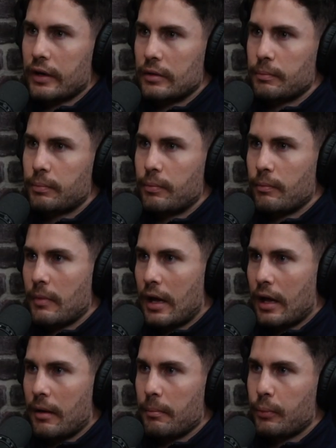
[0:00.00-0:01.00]
to
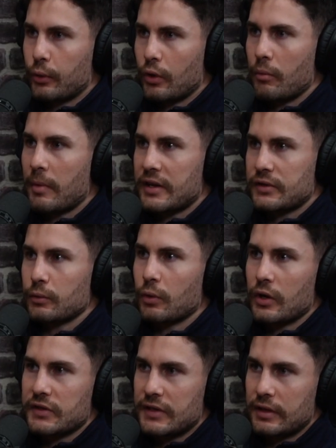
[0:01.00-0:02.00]
put on muscle
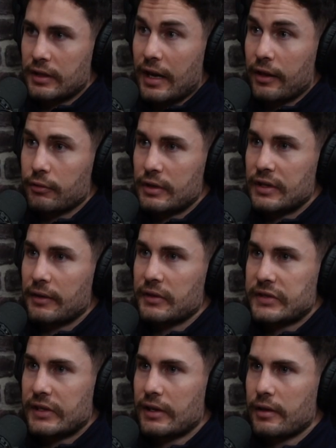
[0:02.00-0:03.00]
whilst in a calorie
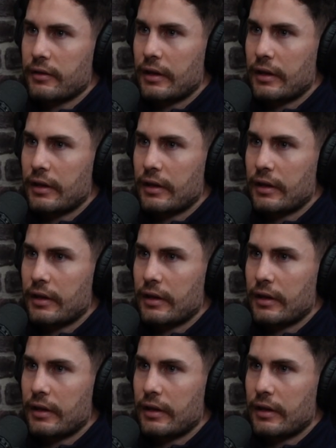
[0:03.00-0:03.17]
deficit,